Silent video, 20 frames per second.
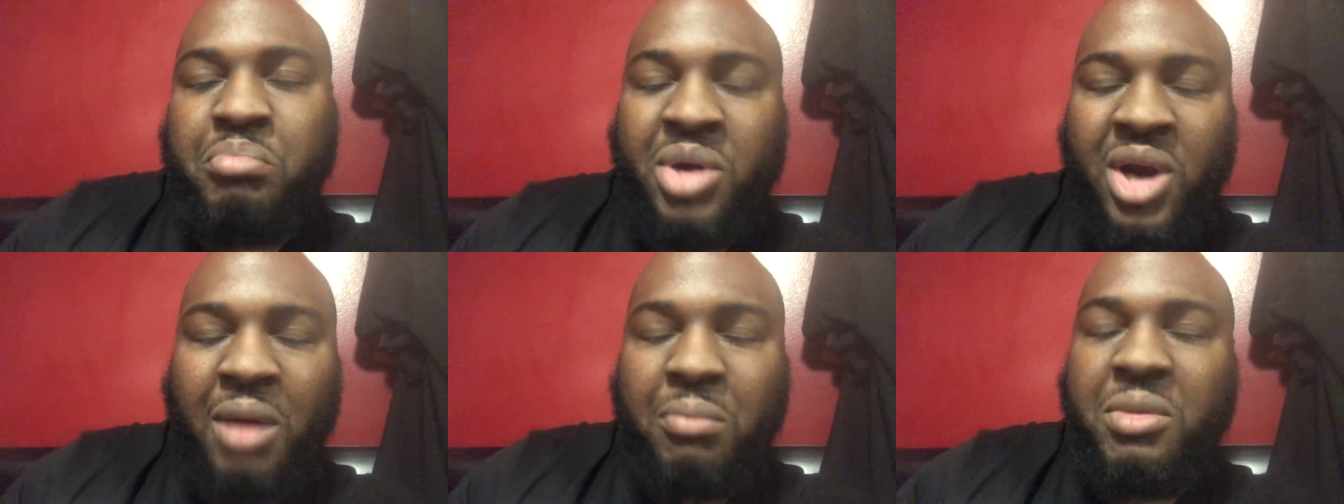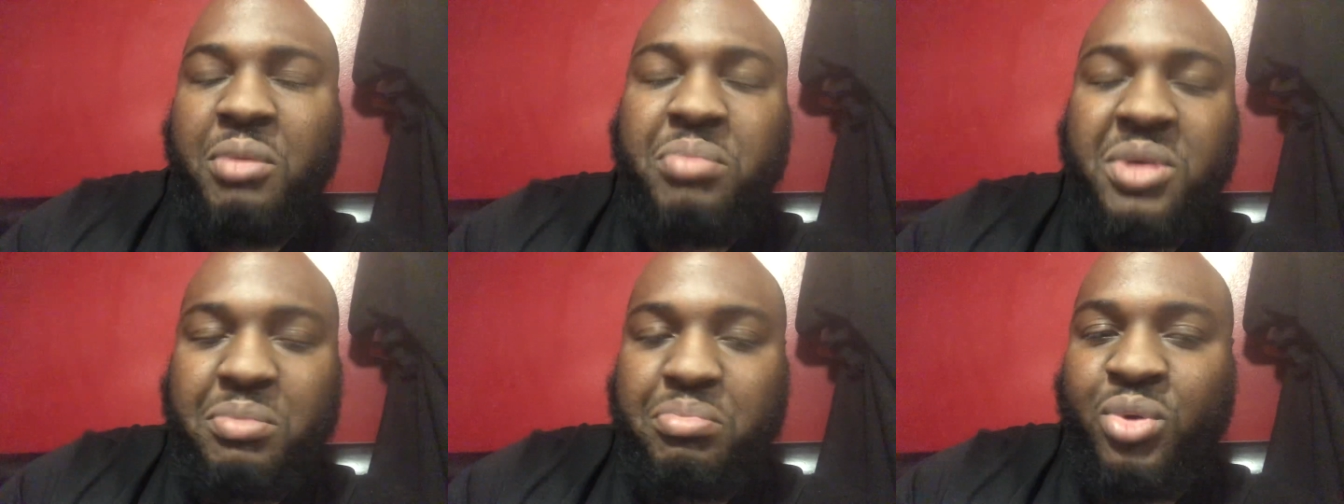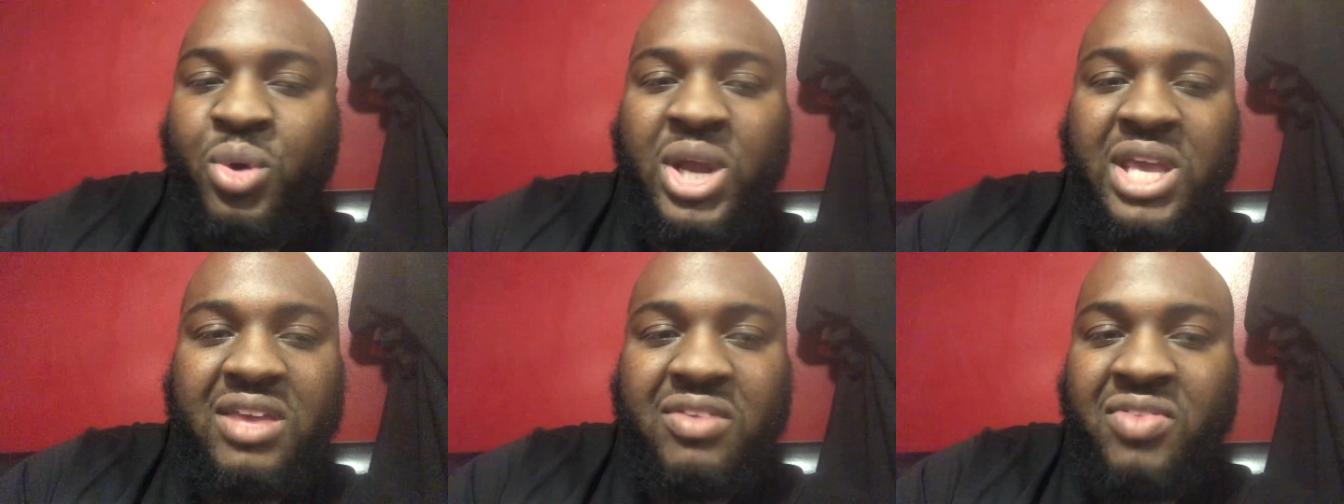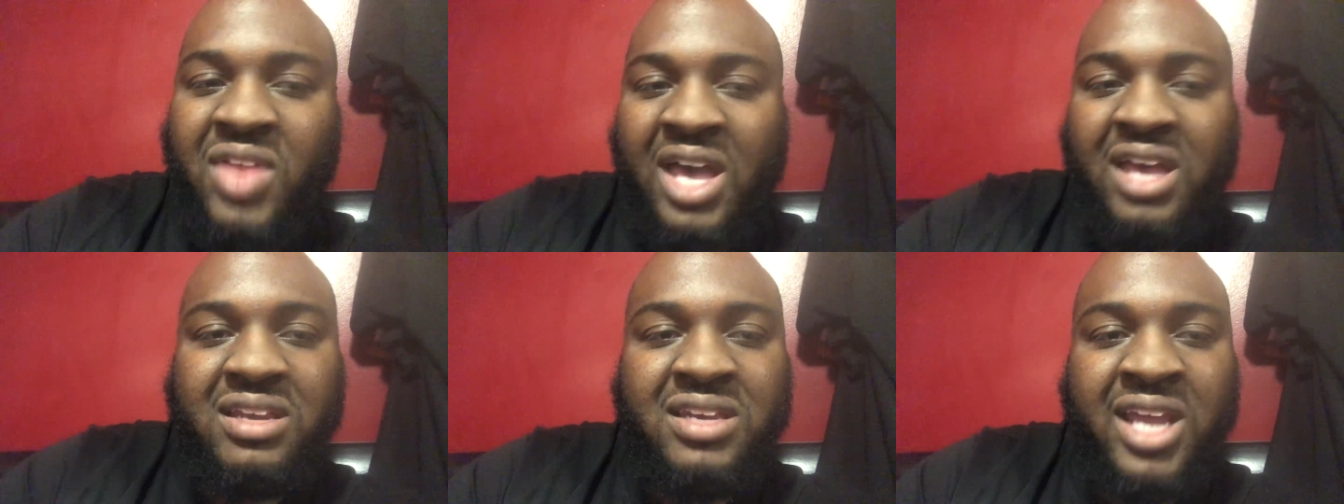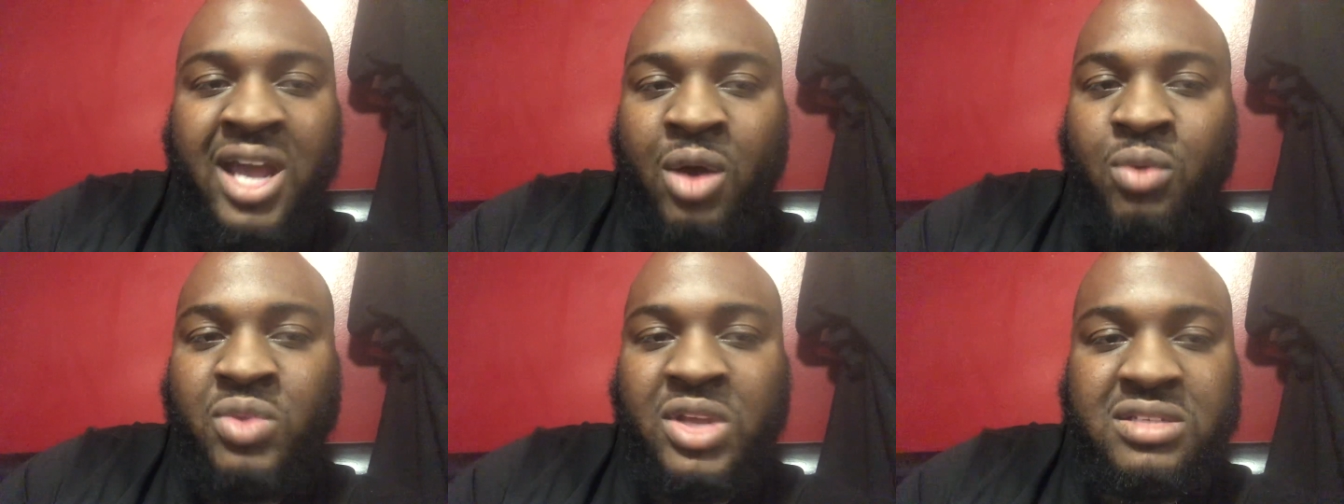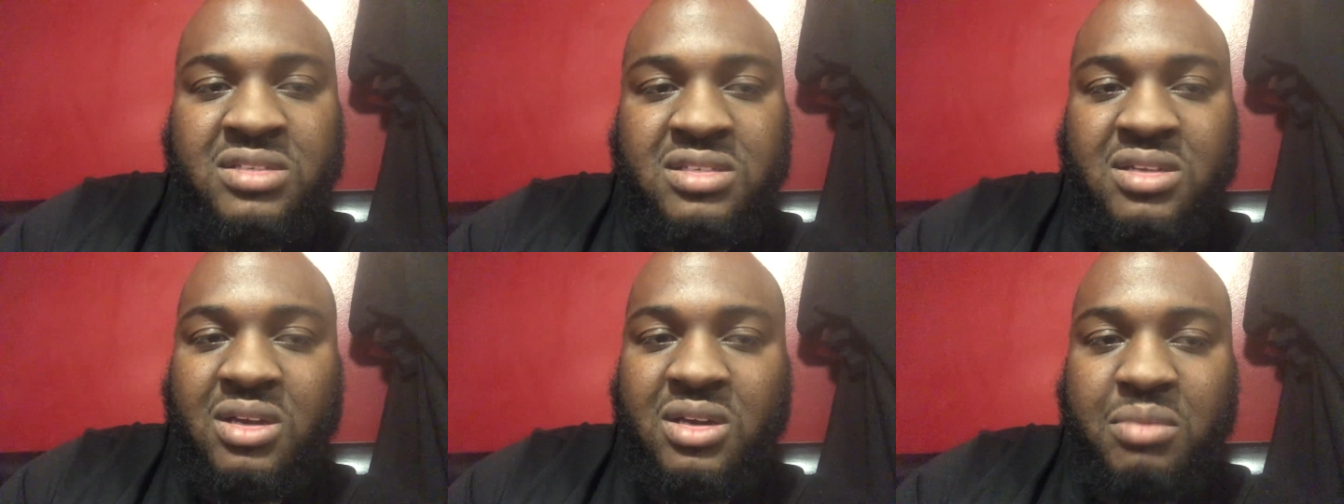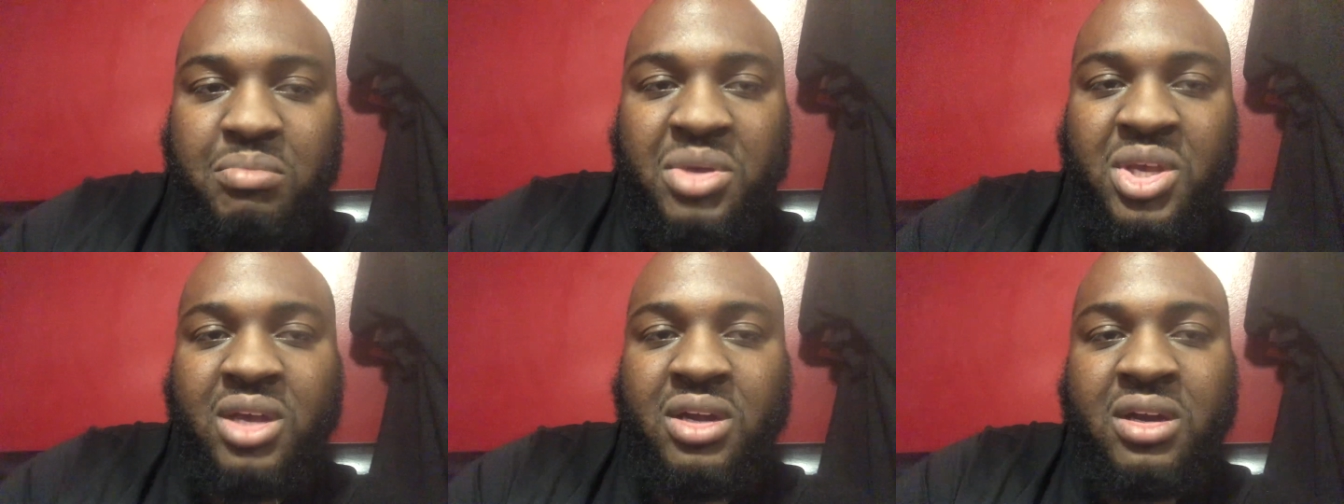But I'm gonna be breaking that down. That's
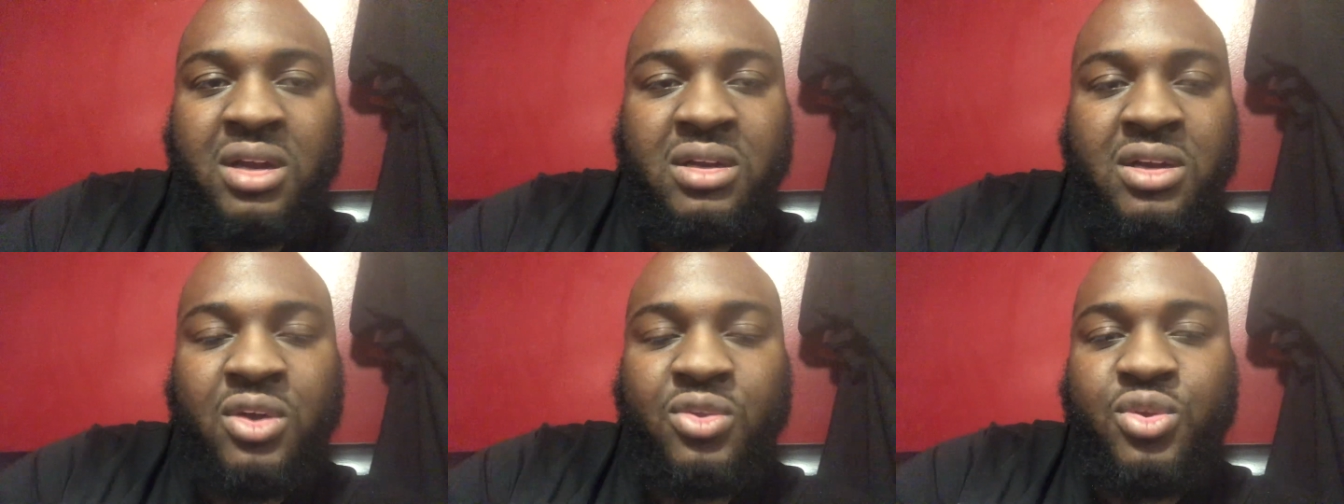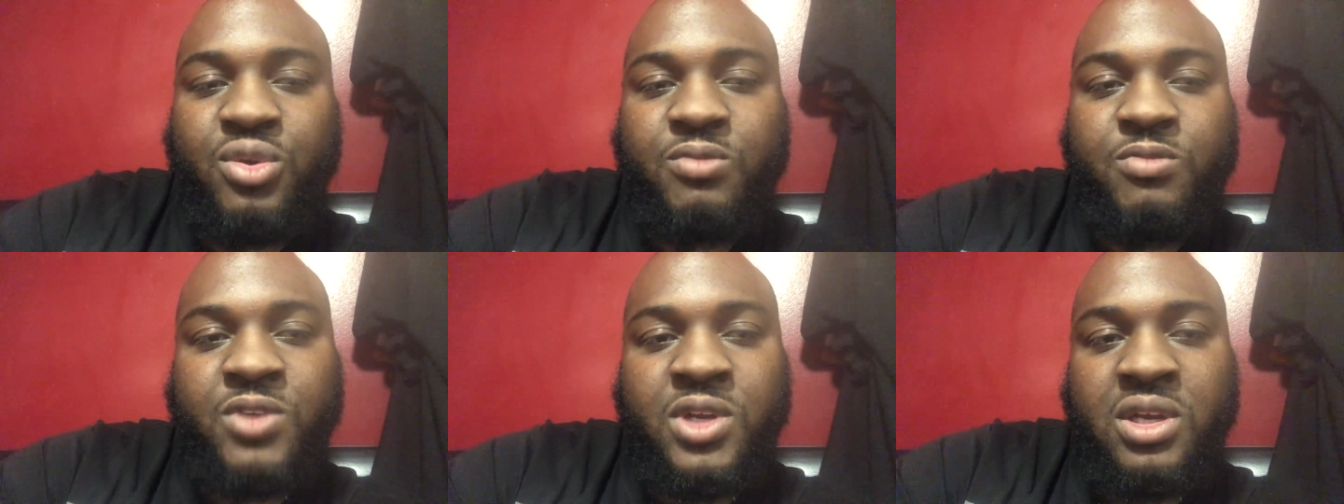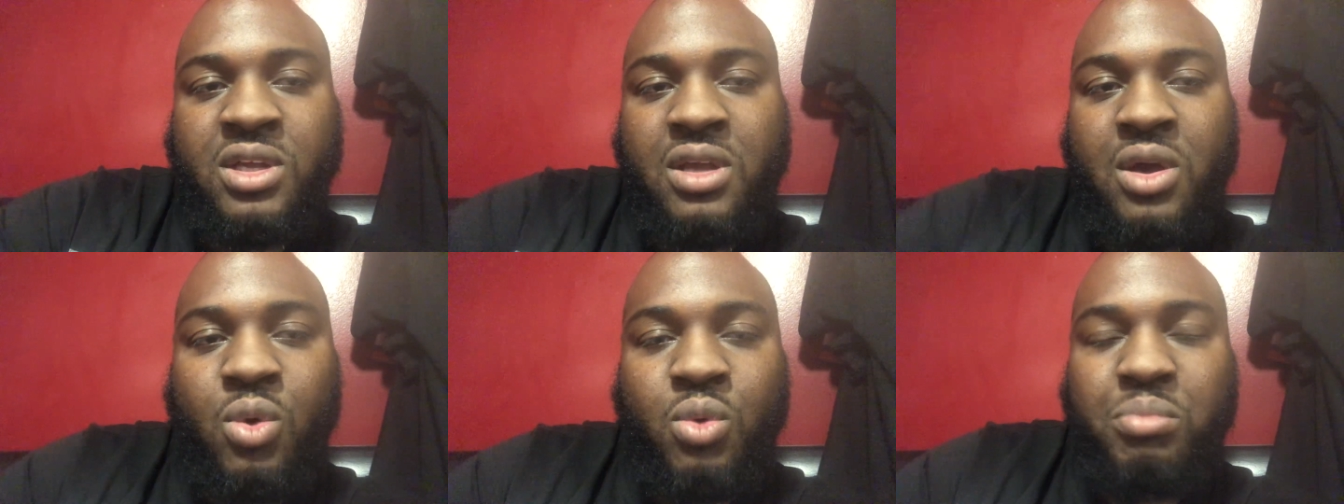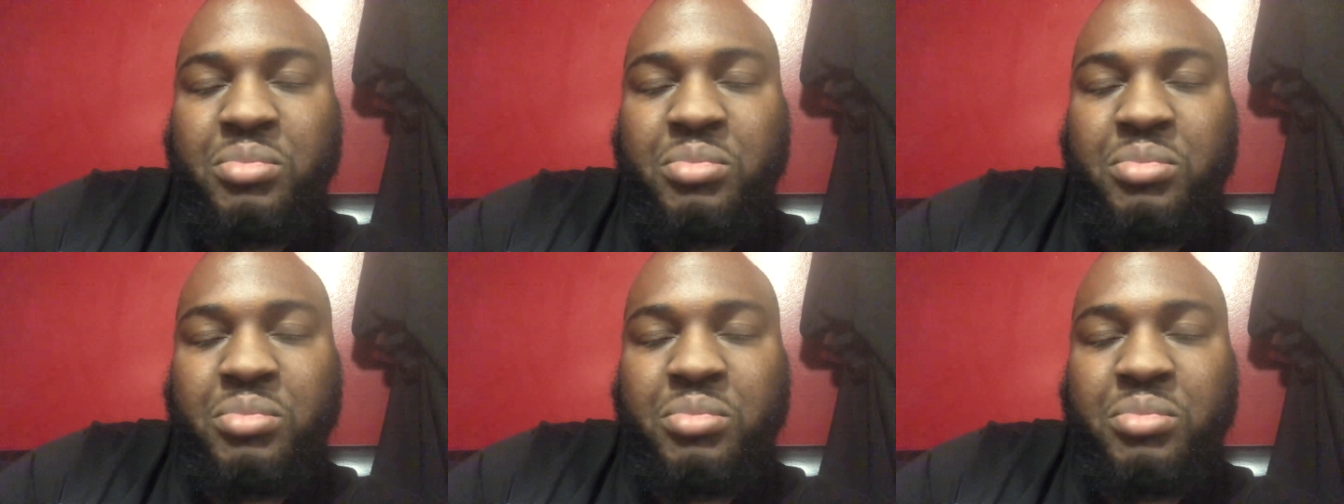gonna be in another video.